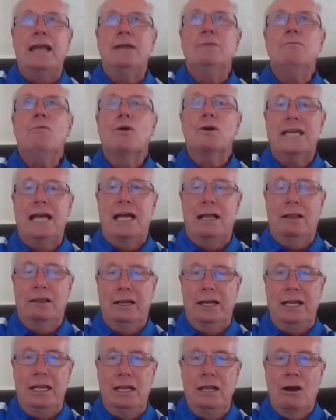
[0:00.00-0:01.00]
and
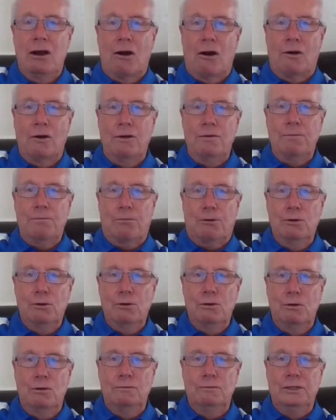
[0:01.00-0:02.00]
mortality are
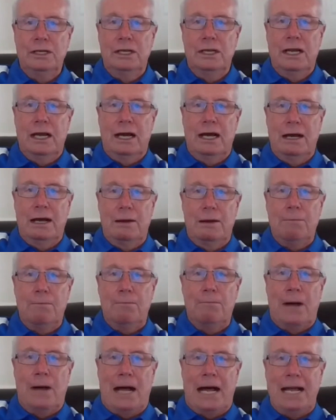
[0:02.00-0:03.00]
improved
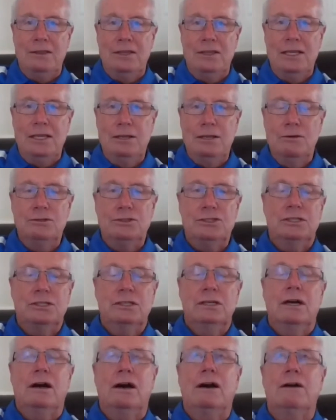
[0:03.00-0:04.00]
by the
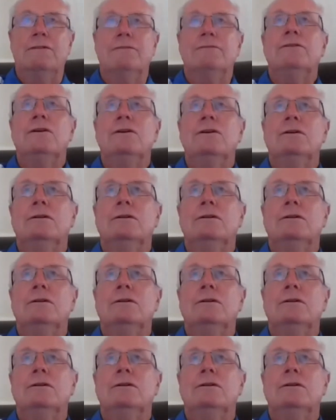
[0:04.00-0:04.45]
use of